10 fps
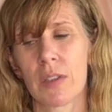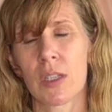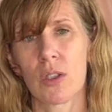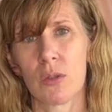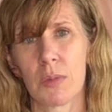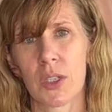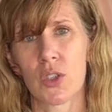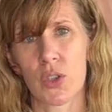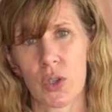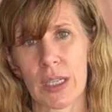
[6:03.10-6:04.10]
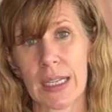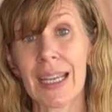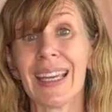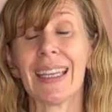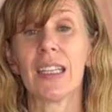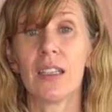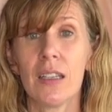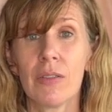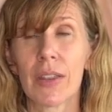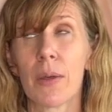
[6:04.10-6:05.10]
the human journey.
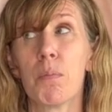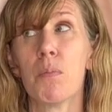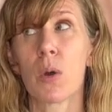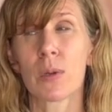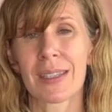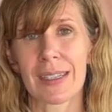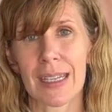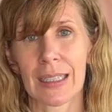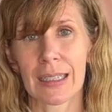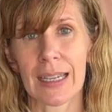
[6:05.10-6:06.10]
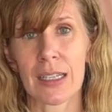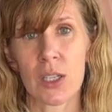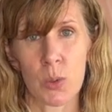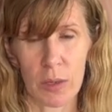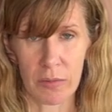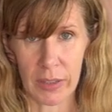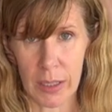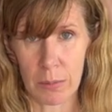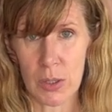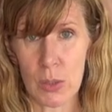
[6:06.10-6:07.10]
Even the most enlightened twin
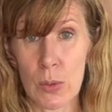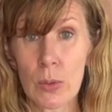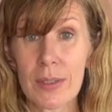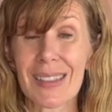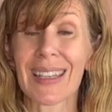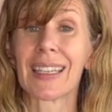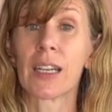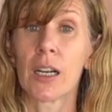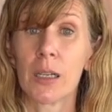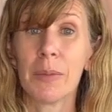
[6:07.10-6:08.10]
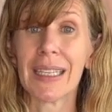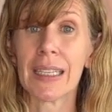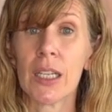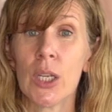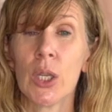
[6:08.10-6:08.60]
flame souls can come in